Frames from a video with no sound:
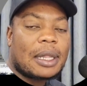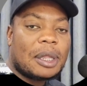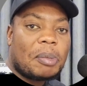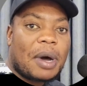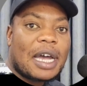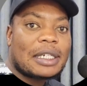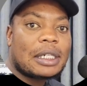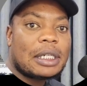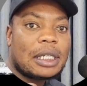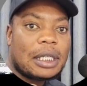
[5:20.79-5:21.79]
The
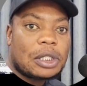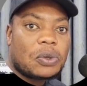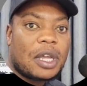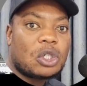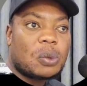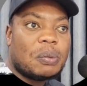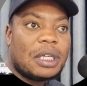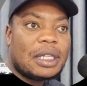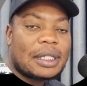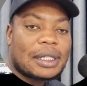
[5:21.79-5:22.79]
pattern is going to
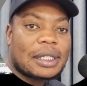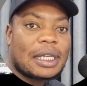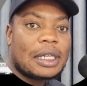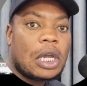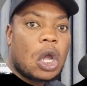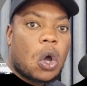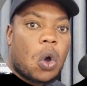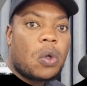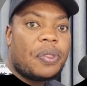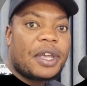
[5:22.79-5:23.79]
be seen
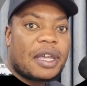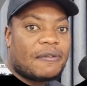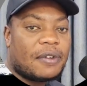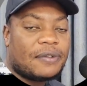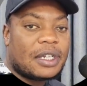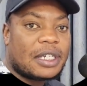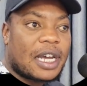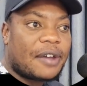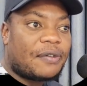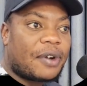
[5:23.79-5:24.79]
on the M15
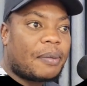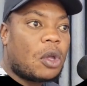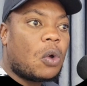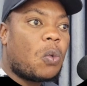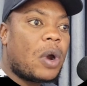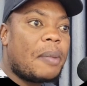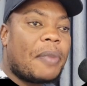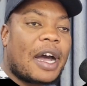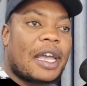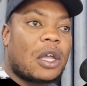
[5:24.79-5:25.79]
time frame,
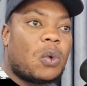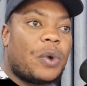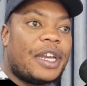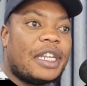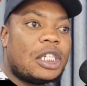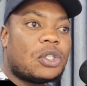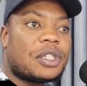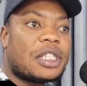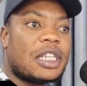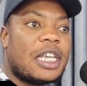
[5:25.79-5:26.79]
whereby we need to
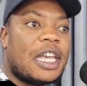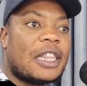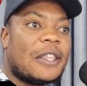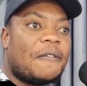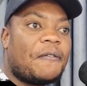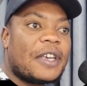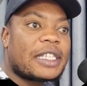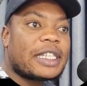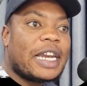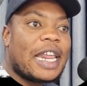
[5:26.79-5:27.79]
see the
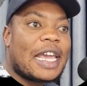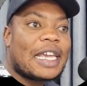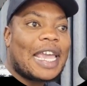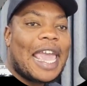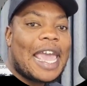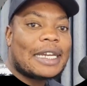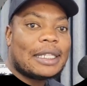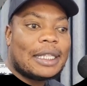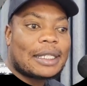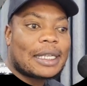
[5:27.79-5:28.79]
first leg and
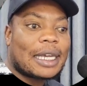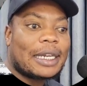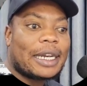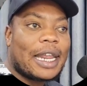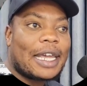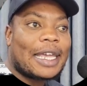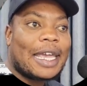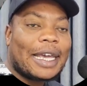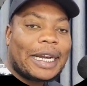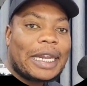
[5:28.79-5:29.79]
the second leg
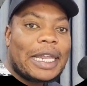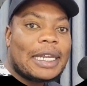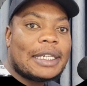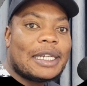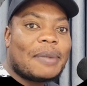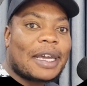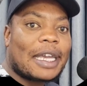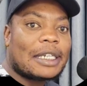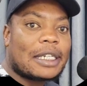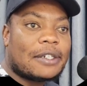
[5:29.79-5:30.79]
clearly
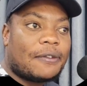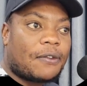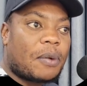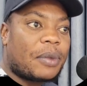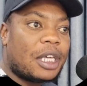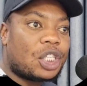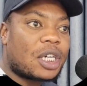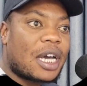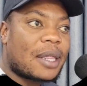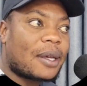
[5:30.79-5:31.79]
demarcated from each
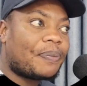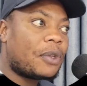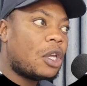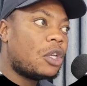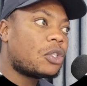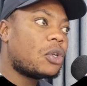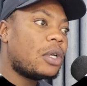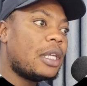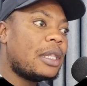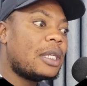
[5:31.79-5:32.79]
other. So
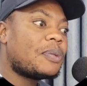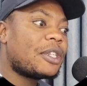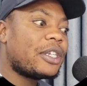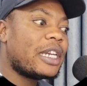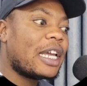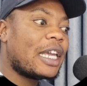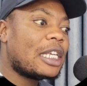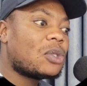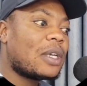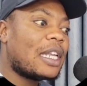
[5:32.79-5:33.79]
in this particular
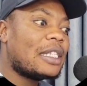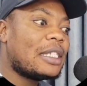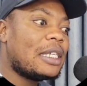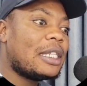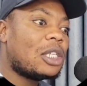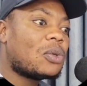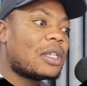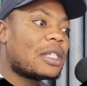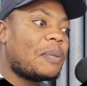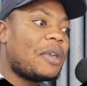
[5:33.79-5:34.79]
case, we can see this
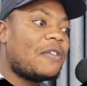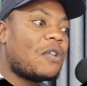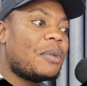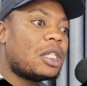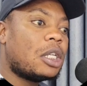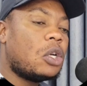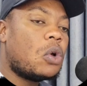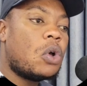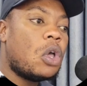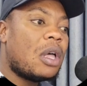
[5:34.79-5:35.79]
was the peak formation
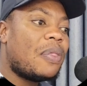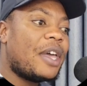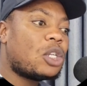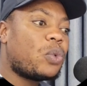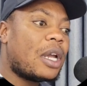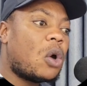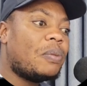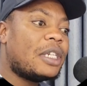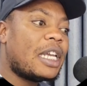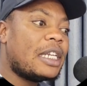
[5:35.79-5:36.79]
low that we
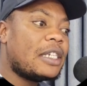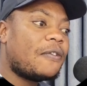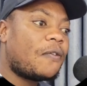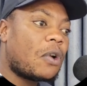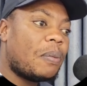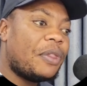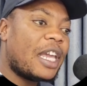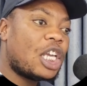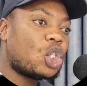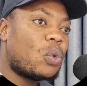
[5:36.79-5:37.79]
obtained from the
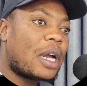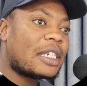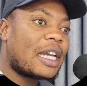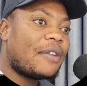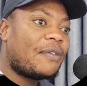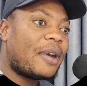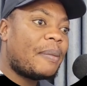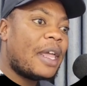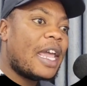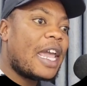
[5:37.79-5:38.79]
H1 time
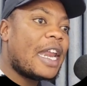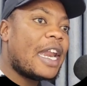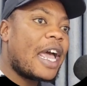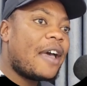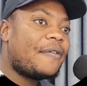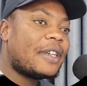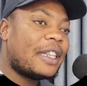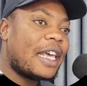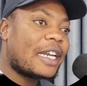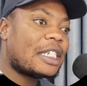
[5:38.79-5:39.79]
frame, and after
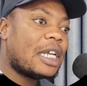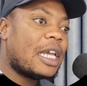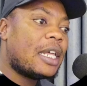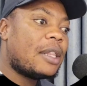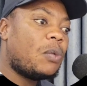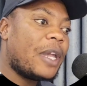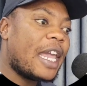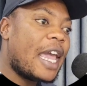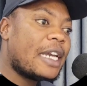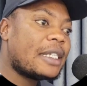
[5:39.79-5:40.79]
that we
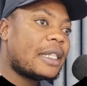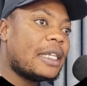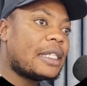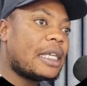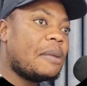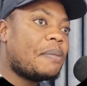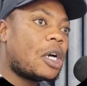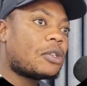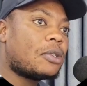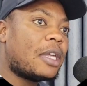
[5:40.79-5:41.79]
had this
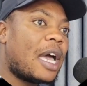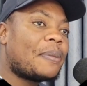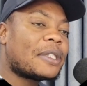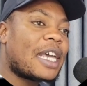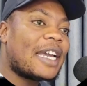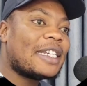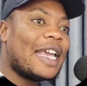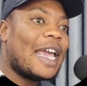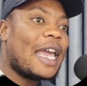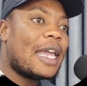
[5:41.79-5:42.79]
impulse to the upside,
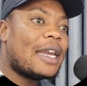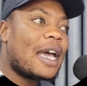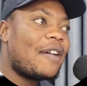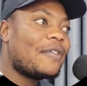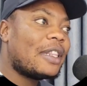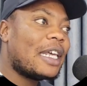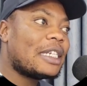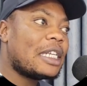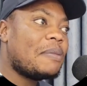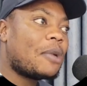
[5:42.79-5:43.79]
and after
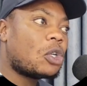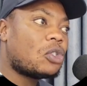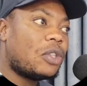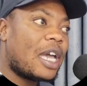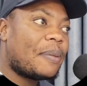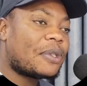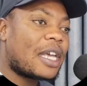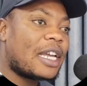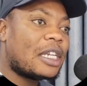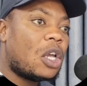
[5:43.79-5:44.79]
that impulse to the
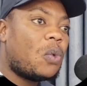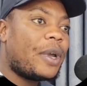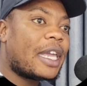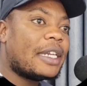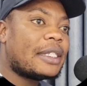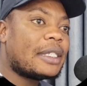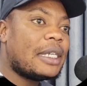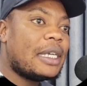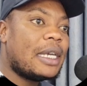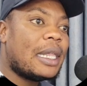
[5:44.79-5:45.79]
upside, we can
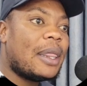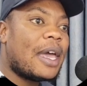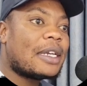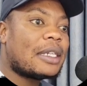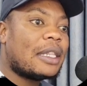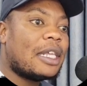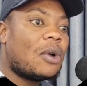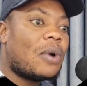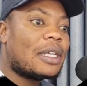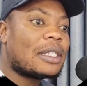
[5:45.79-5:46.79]
see that there
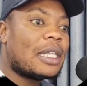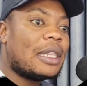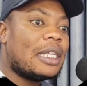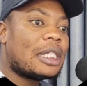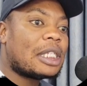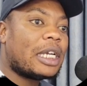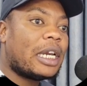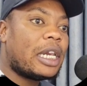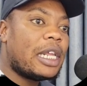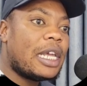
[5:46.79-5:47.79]
was this
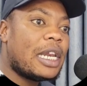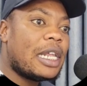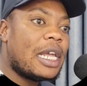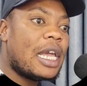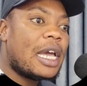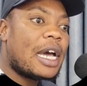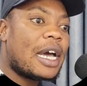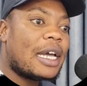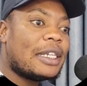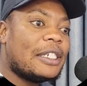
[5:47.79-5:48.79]
clearly
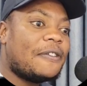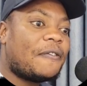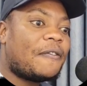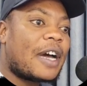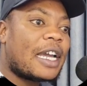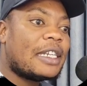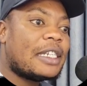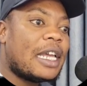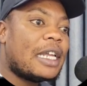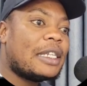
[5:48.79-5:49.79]

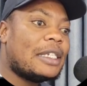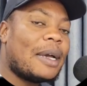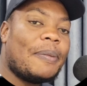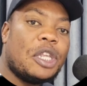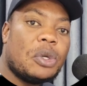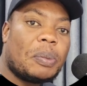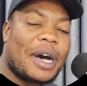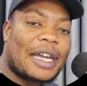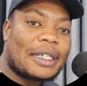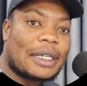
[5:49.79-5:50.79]
defined W
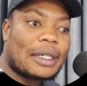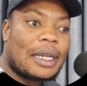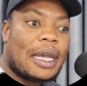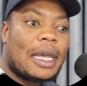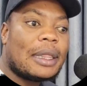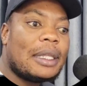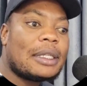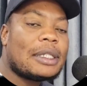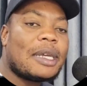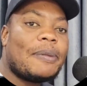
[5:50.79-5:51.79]
pattern.
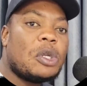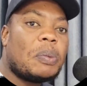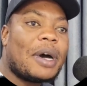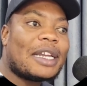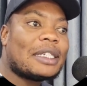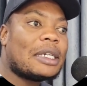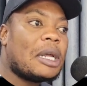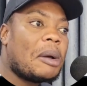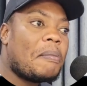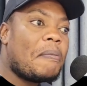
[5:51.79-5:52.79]
This W pattern
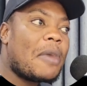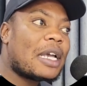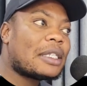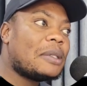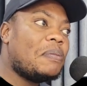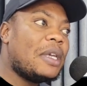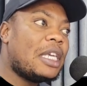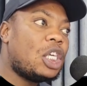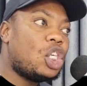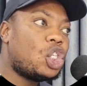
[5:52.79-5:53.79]
must
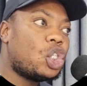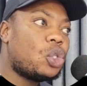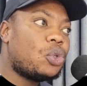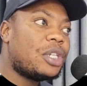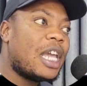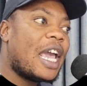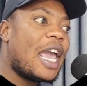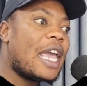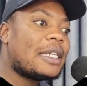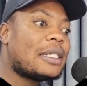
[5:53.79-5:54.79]
be issued
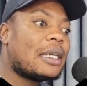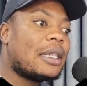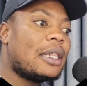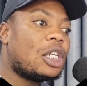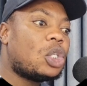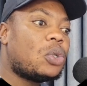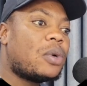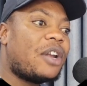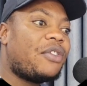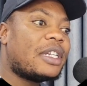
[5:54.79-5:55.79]
at the
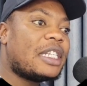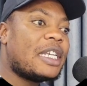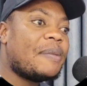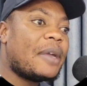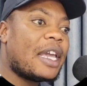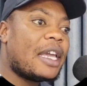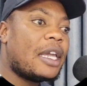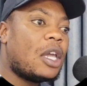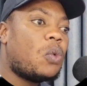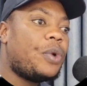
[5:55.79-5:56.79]
200 EMA,
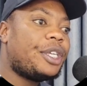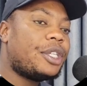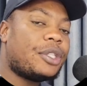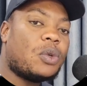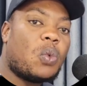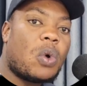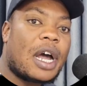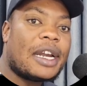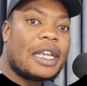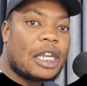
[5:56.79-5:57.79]
which is the
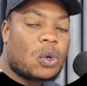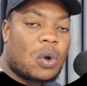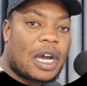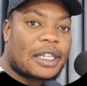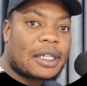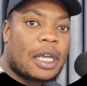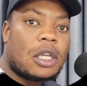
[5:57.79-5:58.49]
one in white.